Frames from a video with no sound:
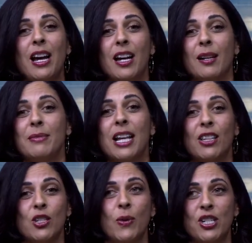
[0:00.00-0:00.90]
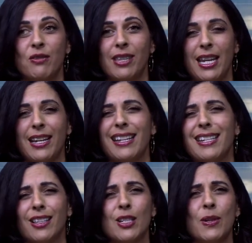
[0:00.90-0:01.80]
Um, tell us what you think.
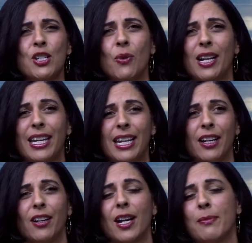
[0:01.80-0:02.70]
Tell us what you want to hear.